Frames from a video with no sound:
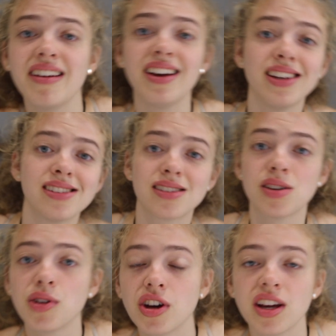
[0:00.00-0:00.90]
isn't
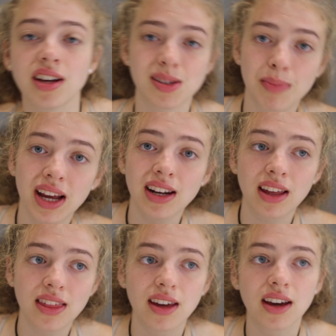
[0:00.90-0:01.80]
so good at explaining
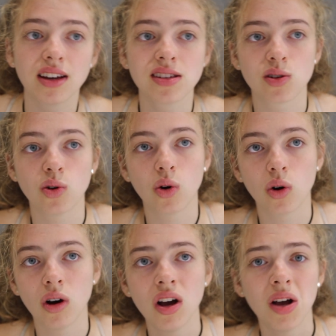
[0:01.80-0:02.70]
things,
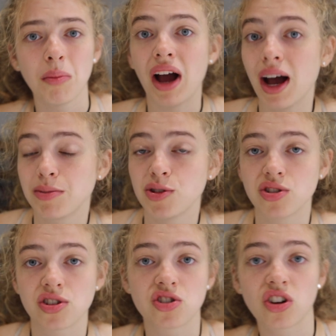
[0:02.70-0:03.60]
or perhaps you're
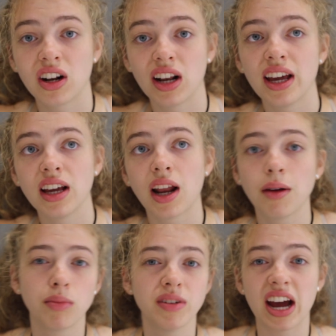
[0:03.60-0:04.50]
just struggling
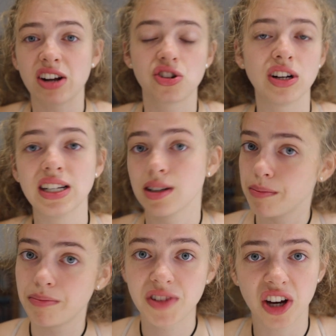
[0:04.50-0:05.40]
like naturally to
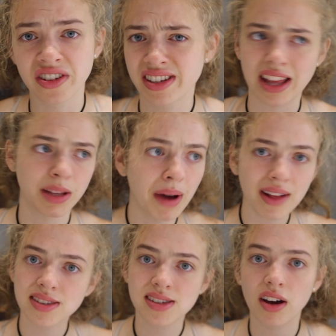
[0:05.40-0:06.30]
understand the
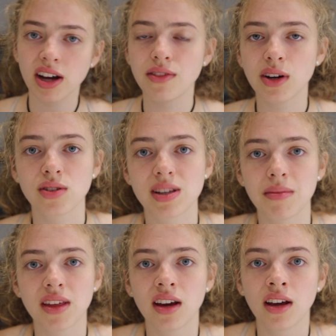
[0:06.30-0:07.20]
math side of it or
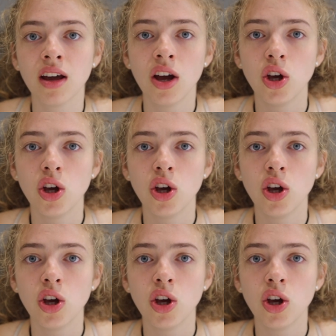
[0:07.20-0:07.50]
something.